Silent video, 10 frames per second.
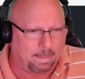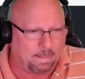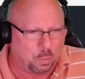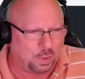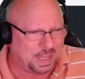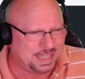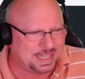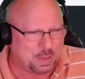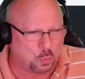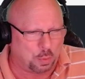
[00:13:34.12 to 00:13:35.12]
they
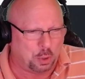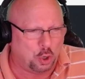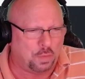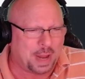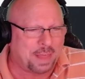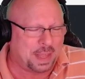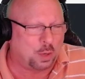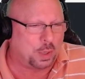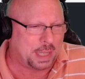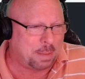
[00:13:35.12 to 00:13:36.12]
say removed. I think
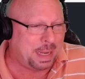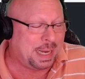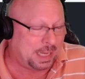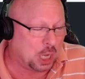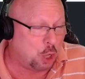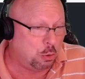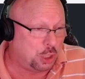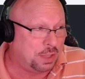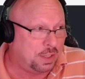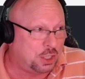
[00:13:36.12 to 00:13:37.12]
what they mean, it goes
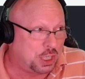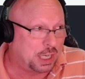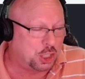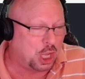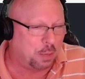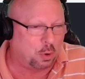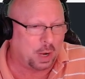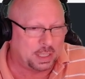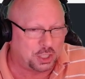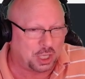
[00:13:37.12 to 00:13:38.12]
in the 6th
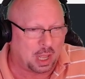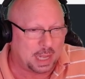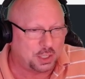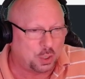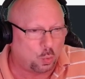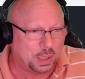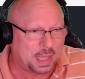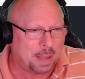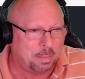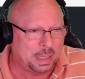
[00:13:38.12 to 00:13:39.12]
upgrade slot. So what
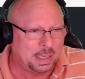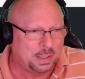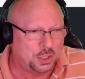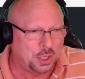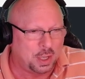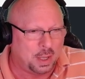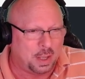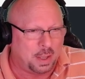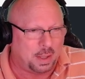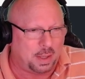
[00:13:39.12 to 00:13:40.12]
that means
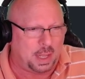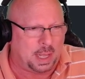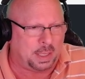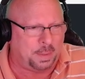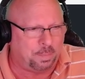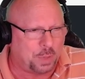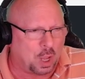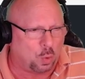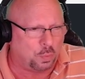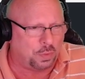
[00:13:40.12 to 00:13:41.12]

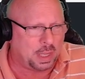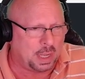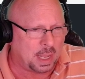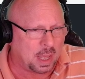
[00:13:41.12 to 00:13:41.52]
on the